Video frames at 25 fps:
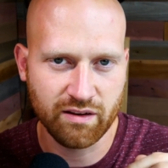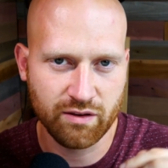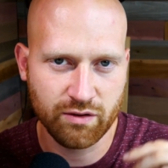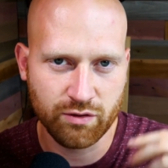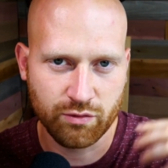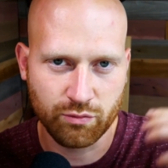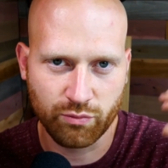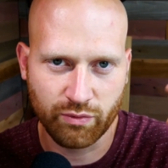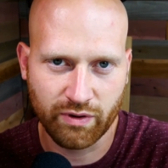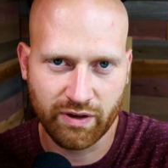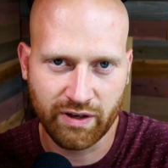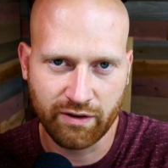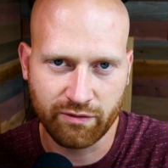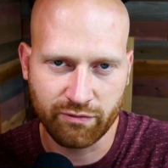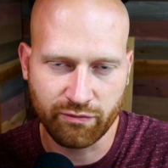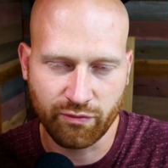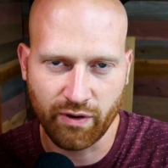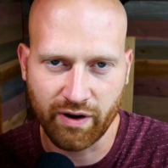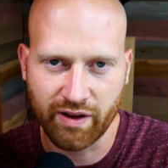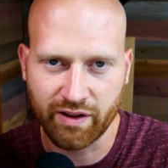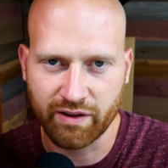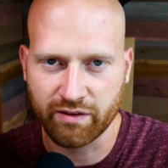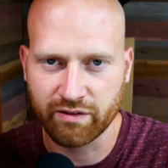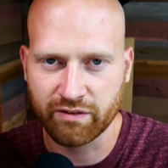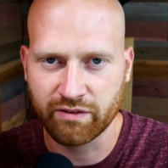3
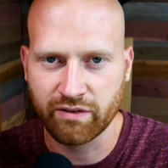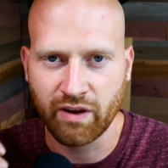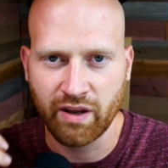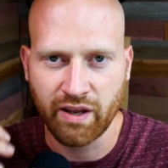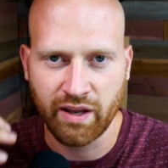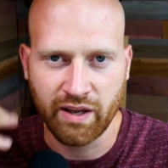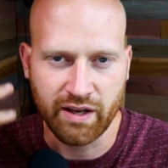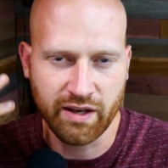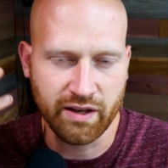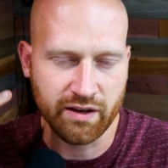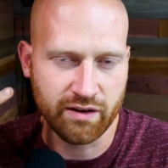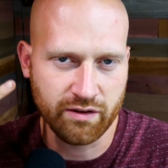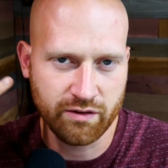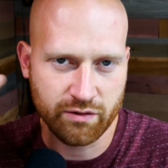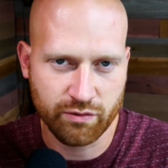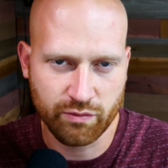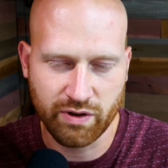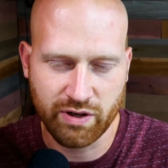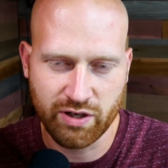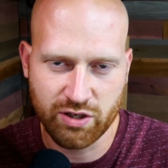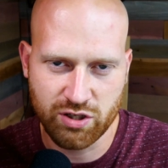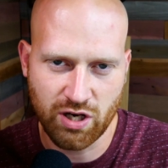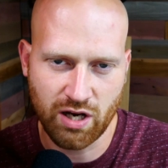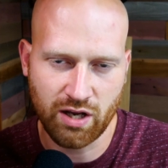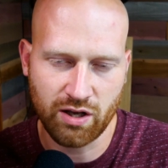friends in
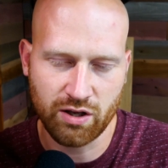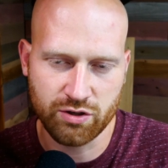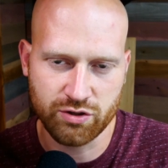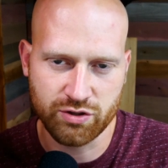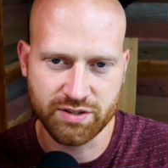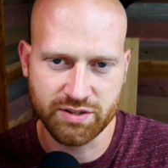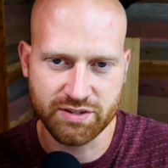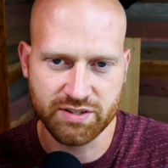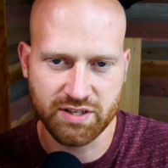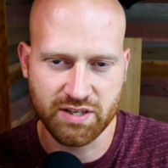3 challenges.